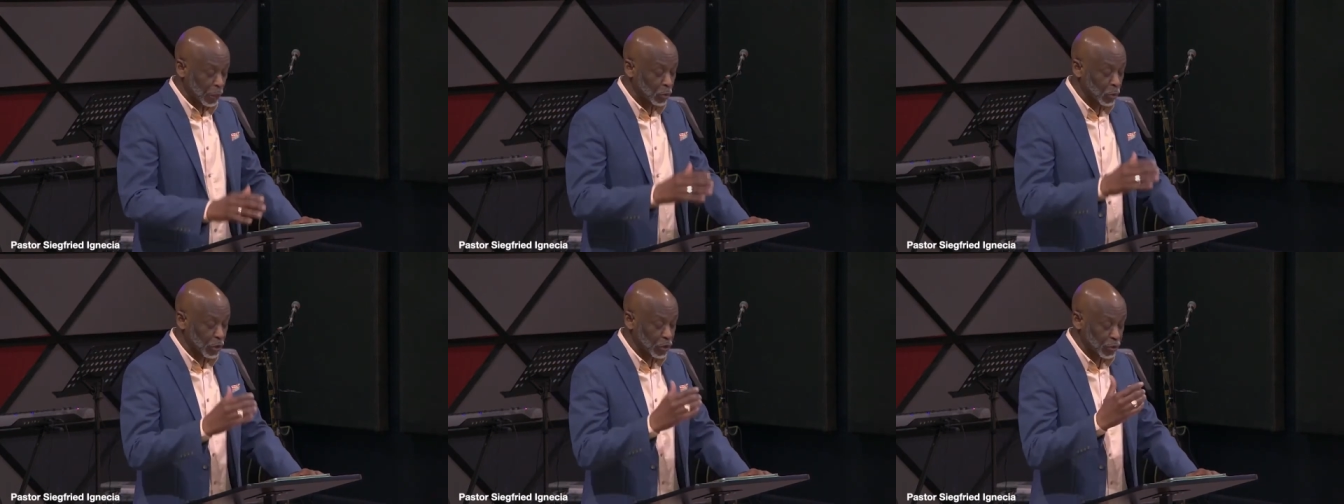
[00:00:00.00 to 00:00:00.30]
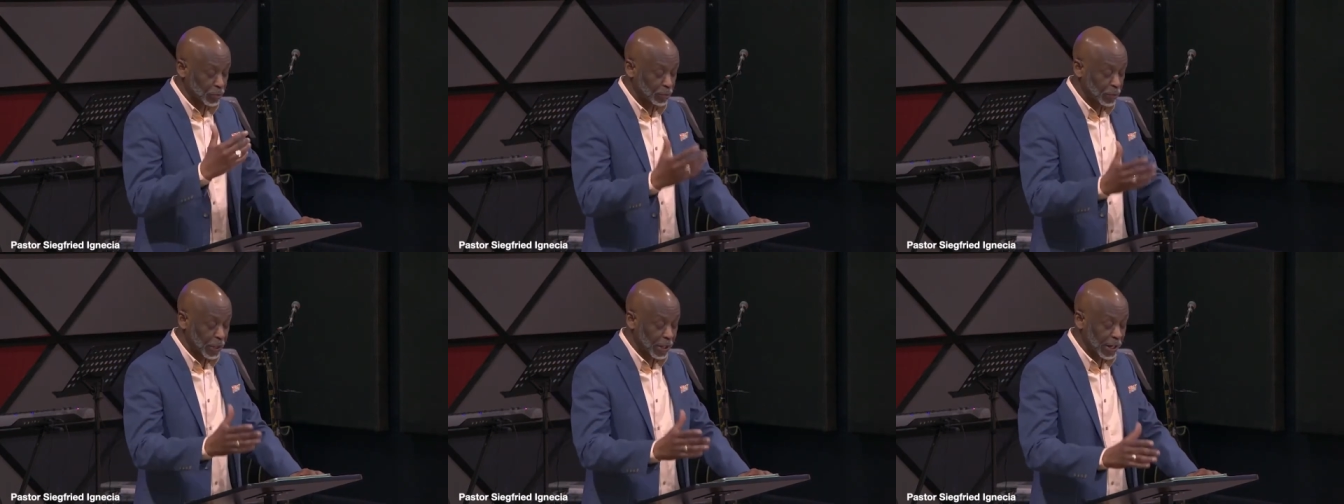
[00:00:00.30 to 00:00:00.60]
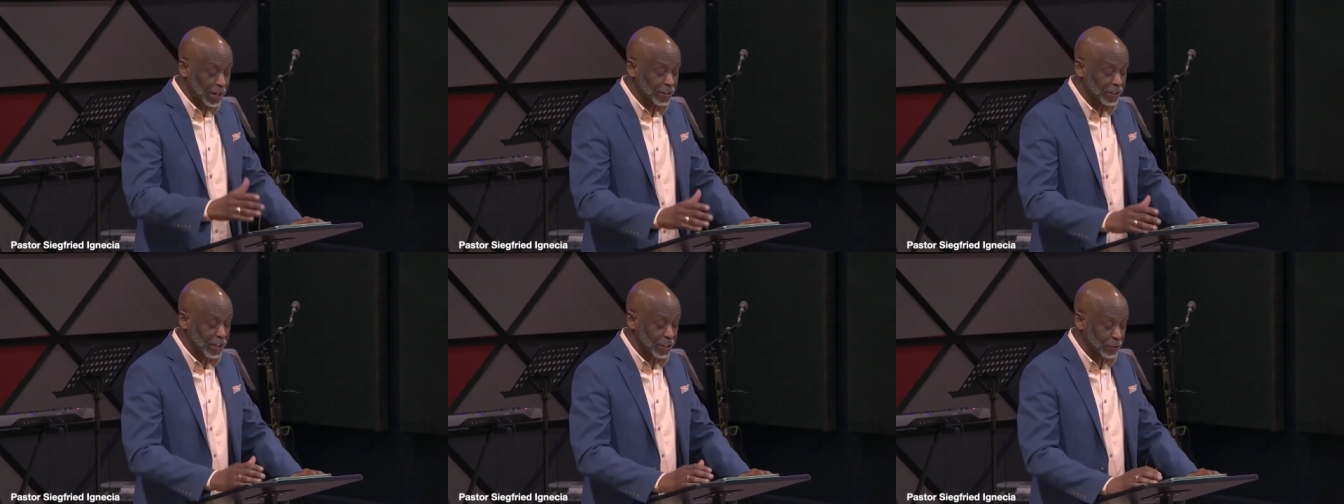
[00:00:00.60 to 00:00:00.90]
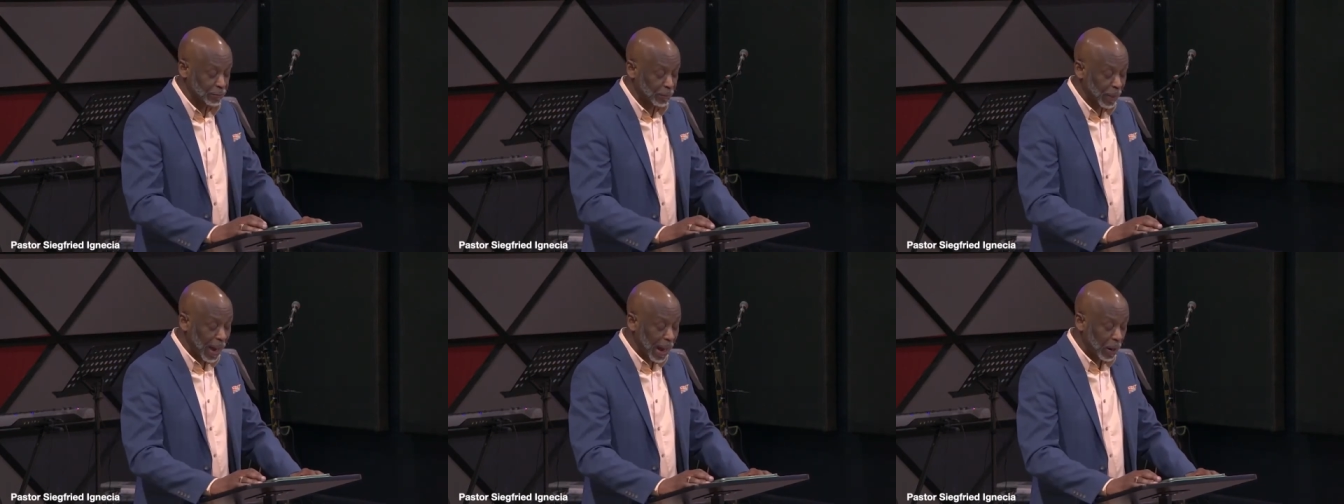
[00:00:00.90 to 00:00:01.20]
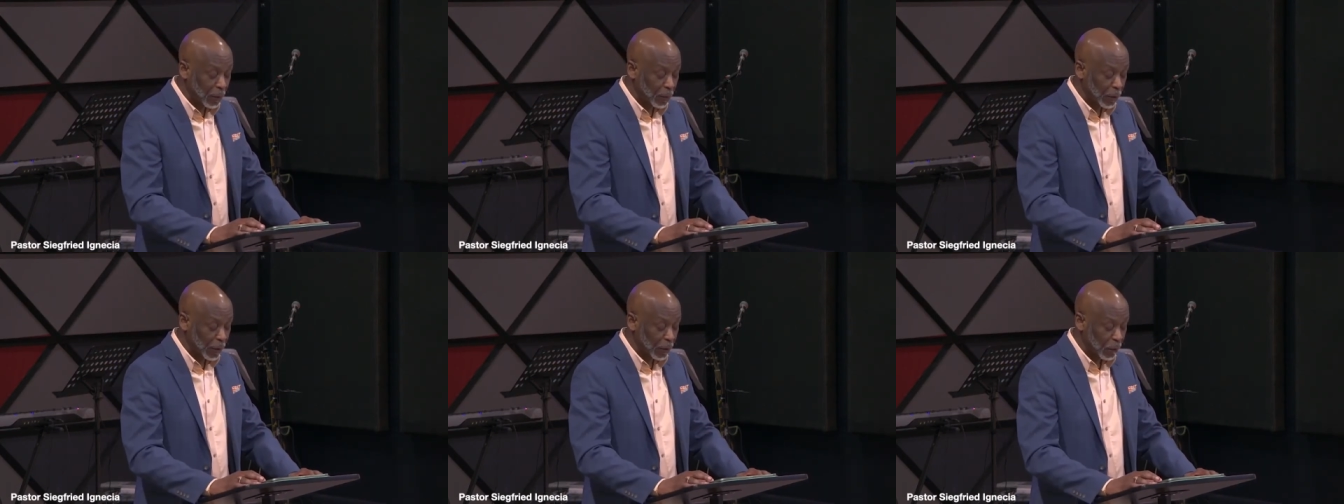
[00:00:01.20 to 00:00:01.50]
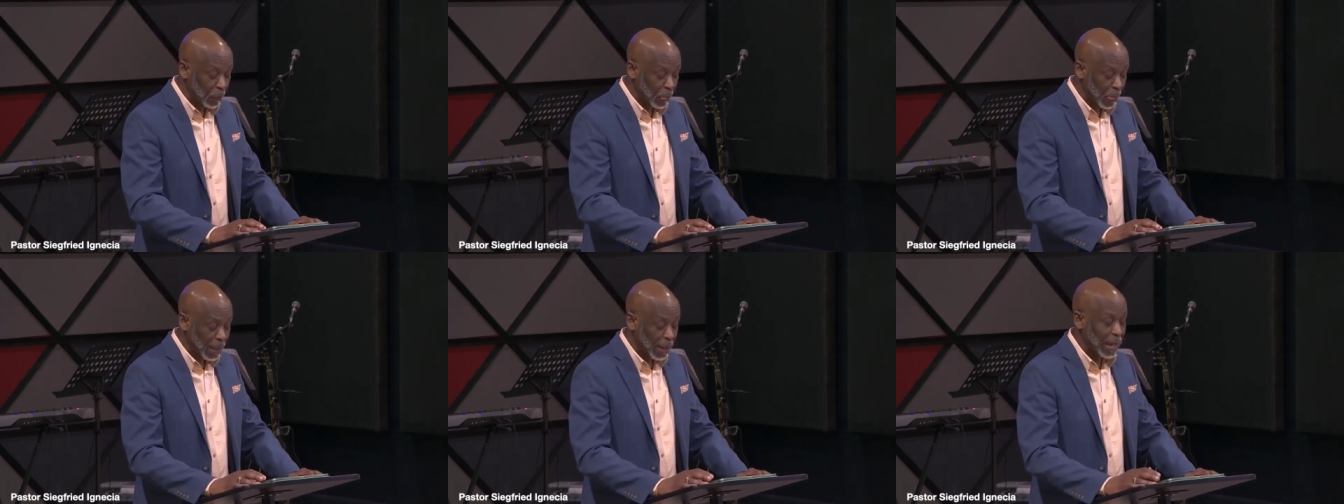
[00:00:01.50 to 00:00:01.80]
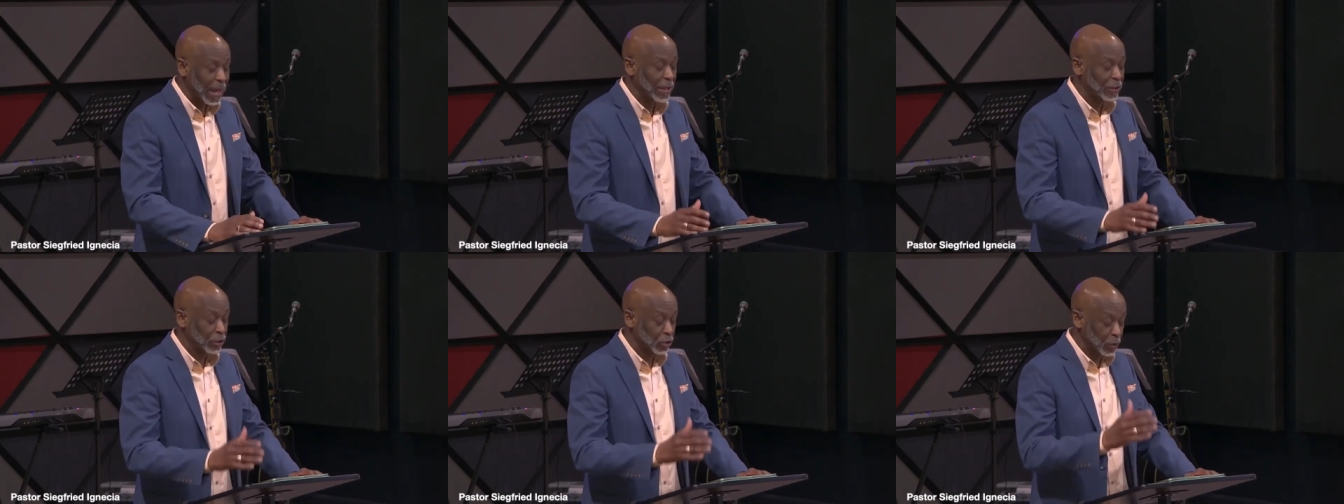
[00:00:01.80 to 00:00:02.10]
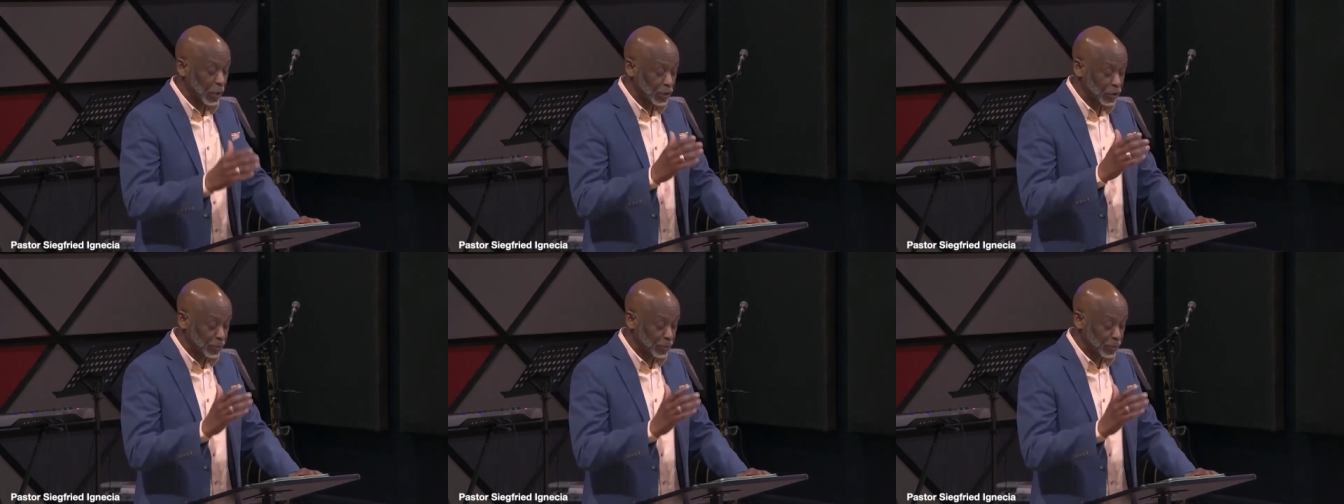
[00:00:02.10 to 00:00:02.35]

to experience his power, and to